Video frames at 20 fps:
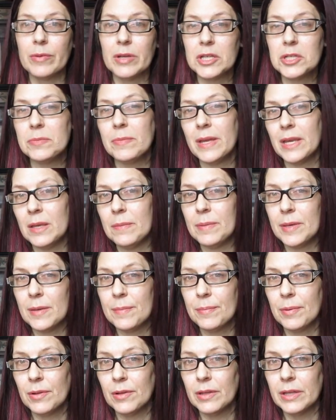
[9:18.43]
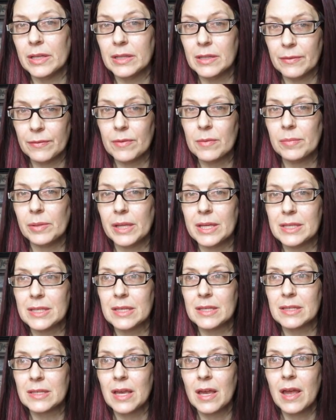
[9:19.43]
reach many people in different
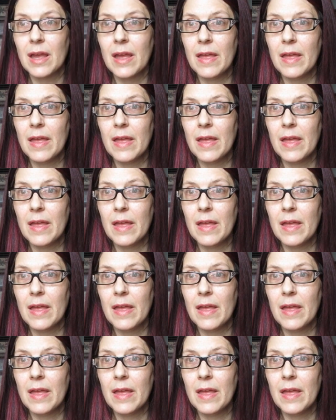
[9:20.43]
places